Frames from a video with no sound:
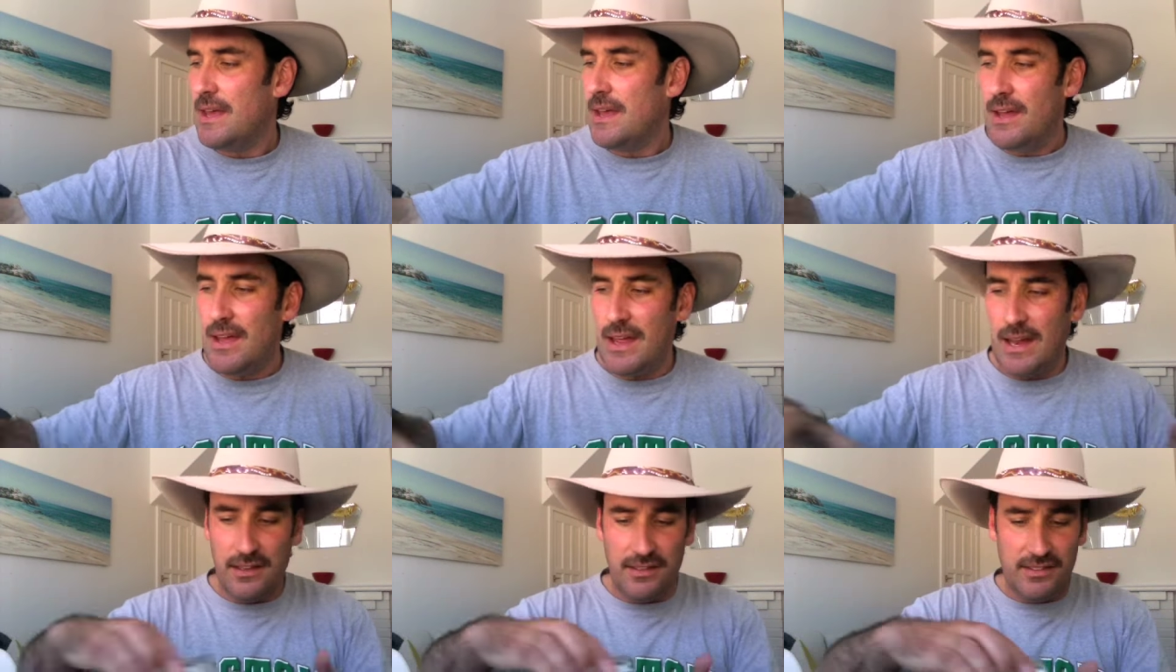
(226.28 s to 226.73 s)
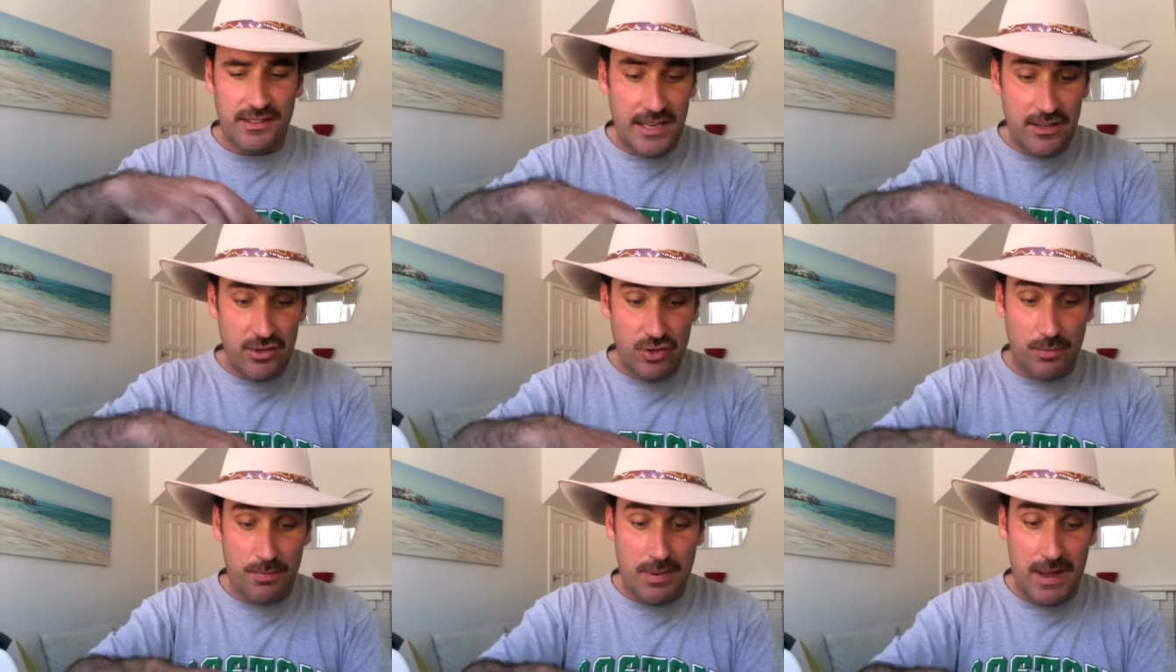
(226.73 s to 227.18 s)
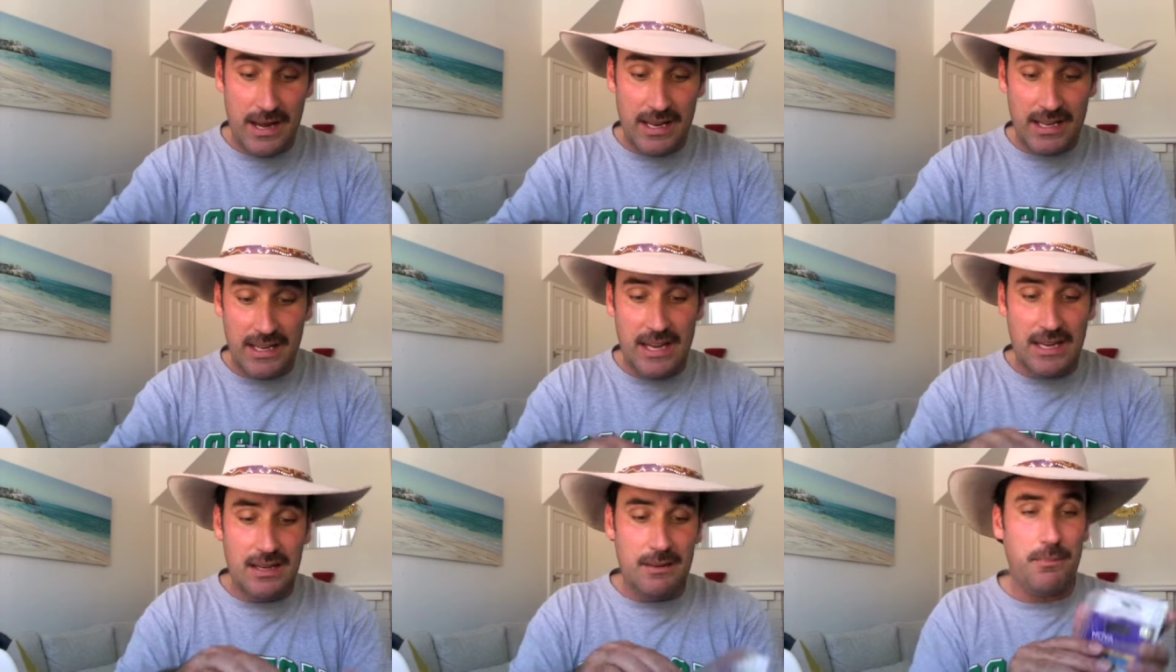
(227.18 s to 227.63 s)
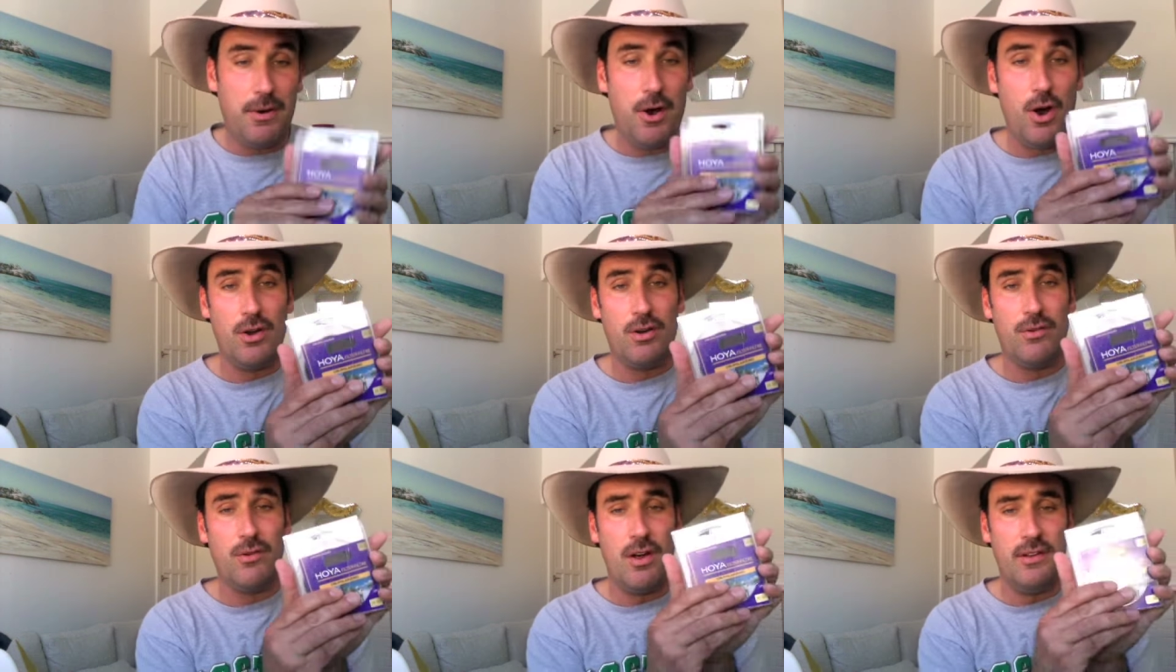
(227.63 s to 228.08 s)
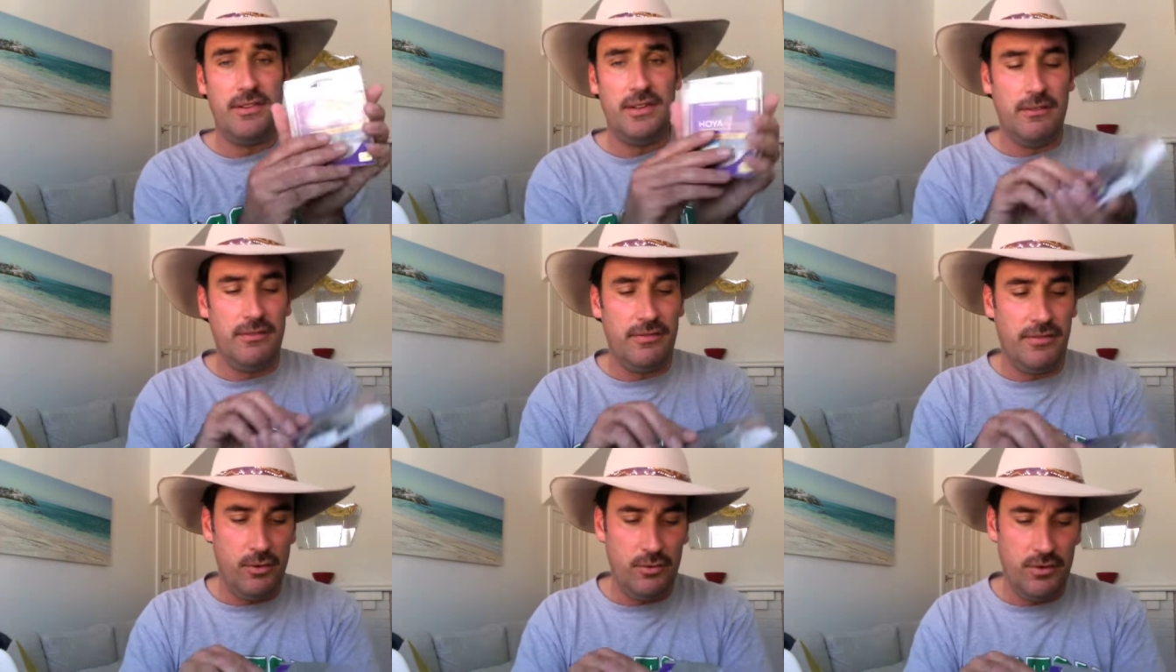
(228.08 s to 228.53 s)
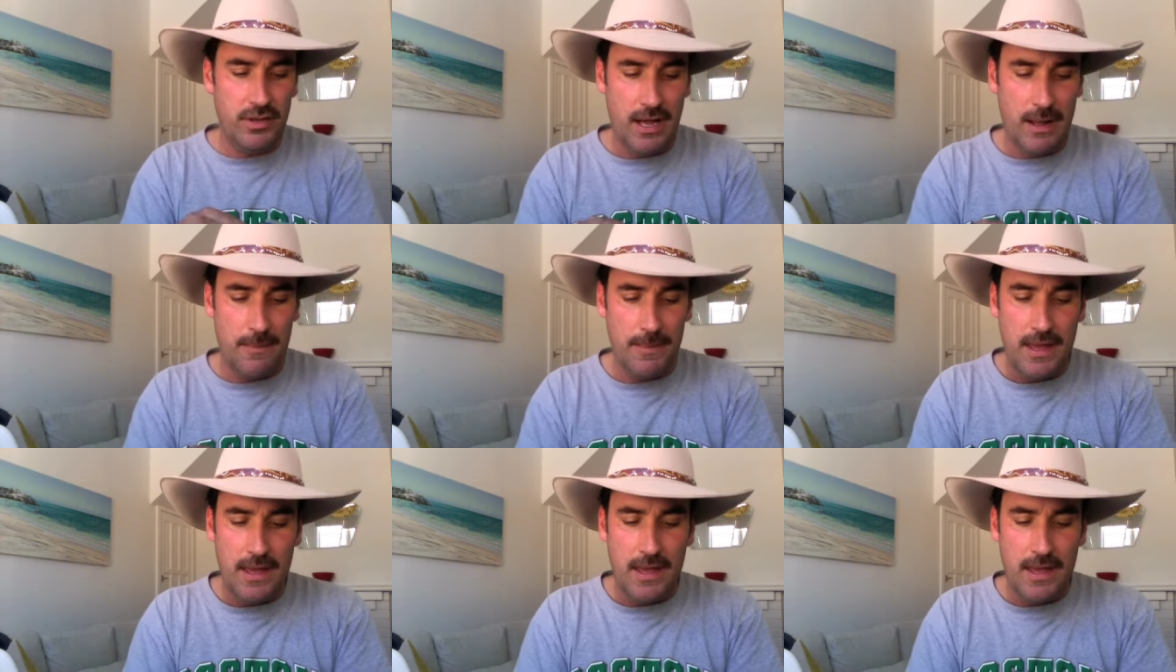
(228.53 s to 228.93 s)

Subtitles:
An essential part of kit, polarising filter.